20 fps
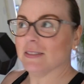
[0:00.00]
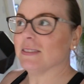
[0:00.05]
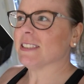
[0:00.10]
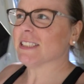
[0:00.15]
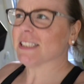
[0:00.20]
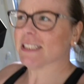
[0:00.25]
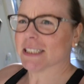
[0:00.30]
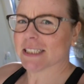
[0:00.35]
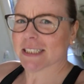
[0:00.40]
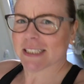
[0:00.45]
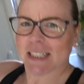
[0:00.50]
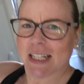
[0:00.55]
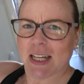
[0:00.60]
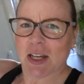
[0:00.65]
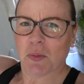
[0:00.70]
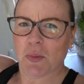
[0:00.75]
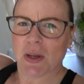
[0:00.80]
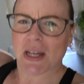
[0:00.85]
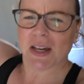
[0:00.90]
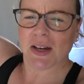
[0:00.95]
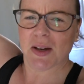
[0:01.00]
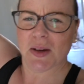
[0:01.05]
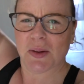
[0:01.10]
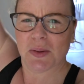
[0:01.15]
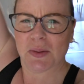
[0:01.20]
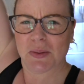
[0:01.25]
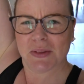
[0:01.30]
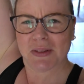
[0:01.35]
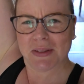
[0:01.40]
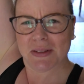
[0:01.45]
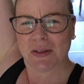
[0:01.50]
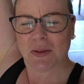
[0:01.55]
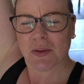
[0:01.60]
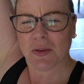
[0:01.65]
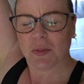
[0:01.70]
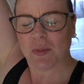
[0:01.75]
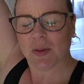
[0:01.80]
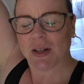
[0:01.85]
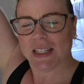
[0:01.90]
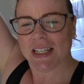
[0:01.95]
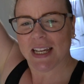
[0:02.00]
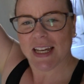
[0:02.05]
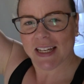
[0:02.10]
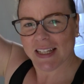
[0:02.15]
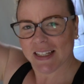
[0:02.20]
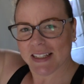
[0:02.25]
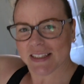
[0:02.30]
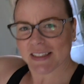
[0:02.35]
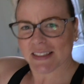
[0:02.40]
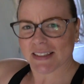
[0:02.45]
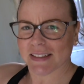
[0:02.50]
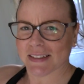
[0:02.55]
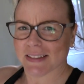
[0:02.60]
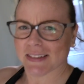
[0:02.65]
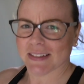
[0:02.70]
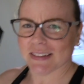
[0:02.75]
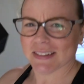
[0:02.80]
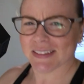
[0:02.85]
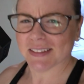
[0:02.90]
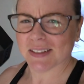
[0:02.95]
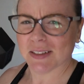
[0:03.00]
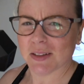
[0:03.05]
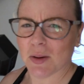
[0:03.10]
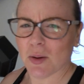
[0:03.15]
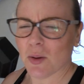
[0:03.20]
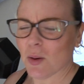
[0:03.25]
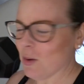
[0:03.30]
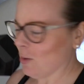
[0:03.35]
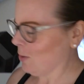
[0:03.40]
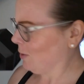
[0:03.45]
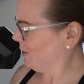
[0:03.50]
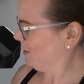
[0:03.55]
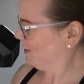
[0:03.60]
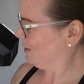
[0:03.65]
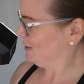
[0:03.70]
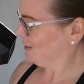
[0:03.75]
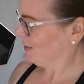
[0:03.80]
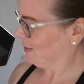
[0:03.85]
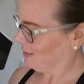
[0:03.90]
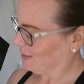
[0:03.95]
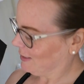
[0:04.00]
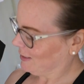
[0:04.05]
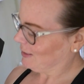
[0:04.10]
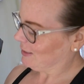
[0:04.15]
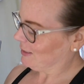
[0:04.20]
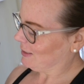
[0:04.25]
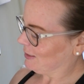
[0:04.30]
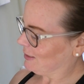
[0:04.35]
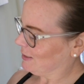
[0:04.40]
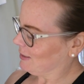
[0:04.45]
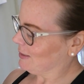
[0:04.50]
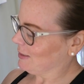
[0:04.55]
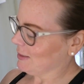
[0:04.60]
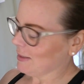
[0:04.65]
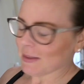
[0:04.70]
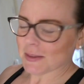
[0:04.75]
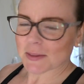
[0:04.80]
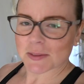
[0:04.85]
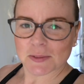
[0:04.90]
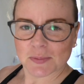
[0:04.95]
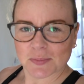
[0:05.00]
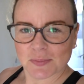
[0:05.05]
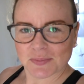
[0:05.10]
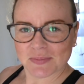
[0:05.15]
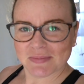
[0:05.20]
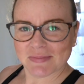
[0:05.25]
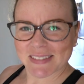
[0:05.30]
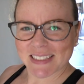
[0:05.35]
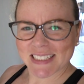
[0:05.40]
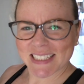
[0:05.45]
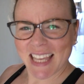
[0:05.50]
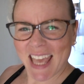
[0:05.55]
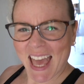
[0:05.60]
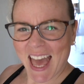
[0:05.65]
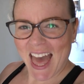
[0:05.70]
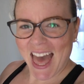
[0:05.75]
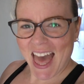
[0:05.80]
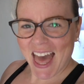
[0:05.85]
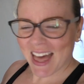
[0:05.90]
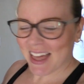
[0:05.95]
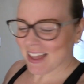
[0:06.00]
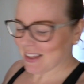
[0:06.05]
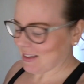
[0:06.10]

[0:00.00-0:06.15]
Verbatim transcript: really helpful. However, it was one hundred and five pounds including postage, which